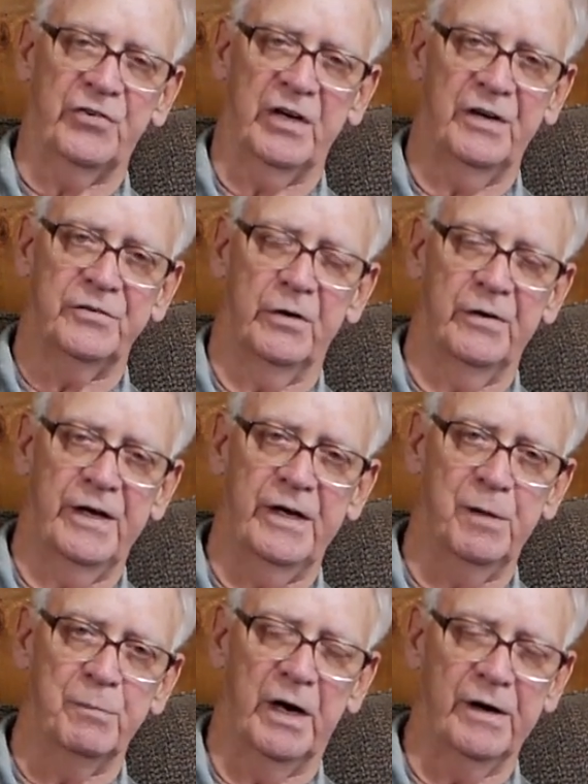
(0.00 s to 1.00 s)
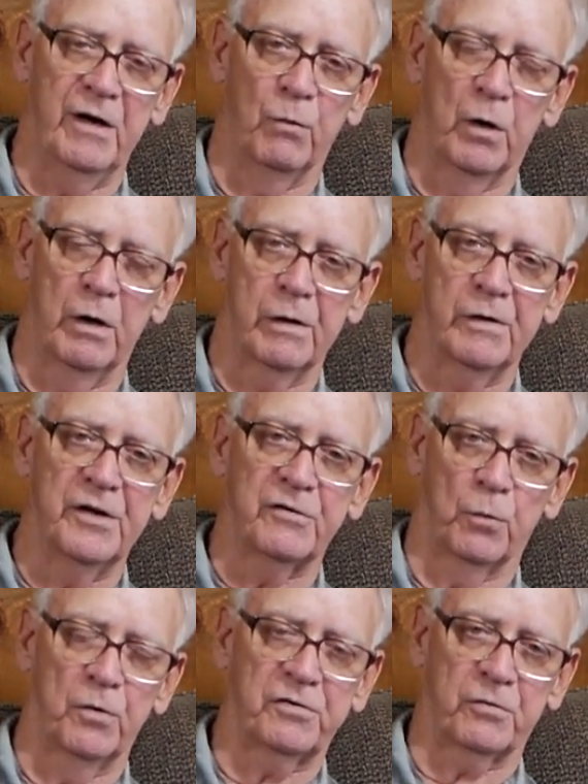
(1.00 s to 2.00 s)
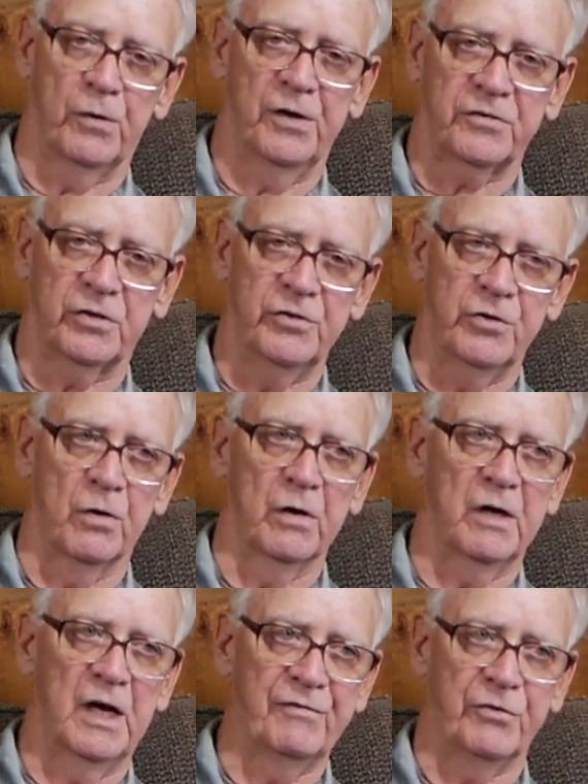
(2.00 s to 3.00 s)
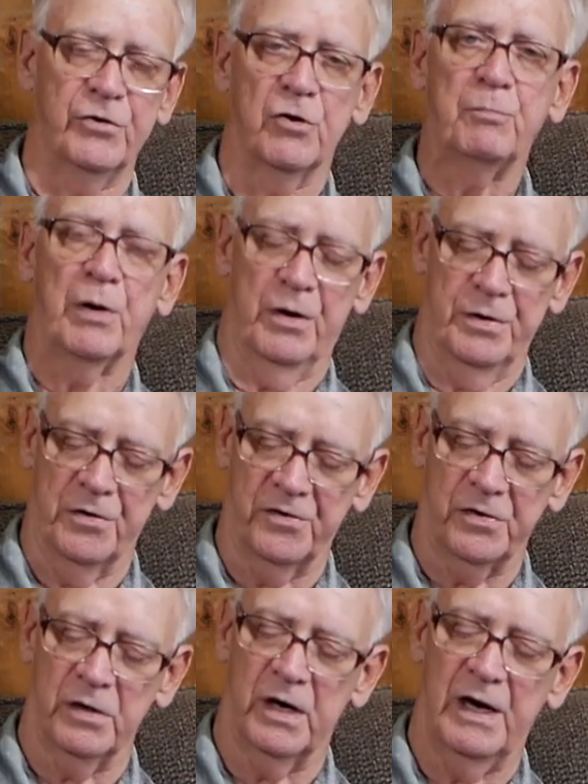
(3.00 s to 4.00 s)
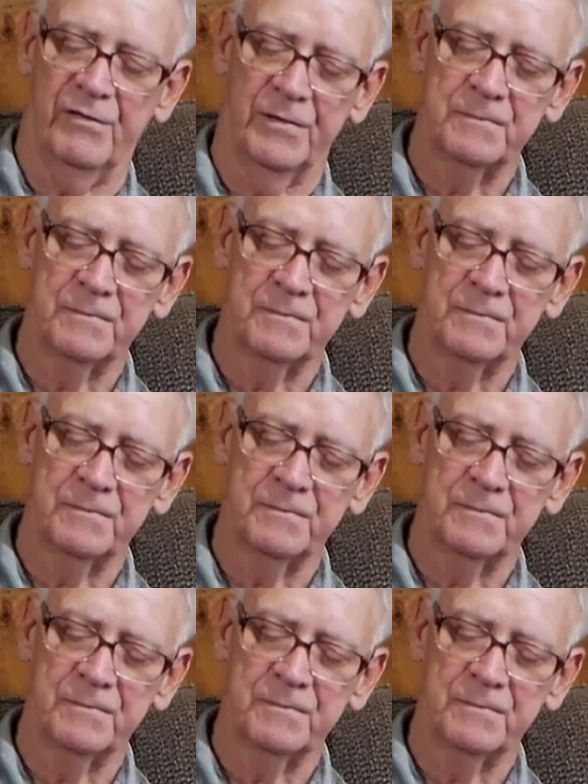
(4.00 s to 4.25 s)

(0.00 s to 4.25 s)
out there in any body of water that's worth risking your life or your partner's life.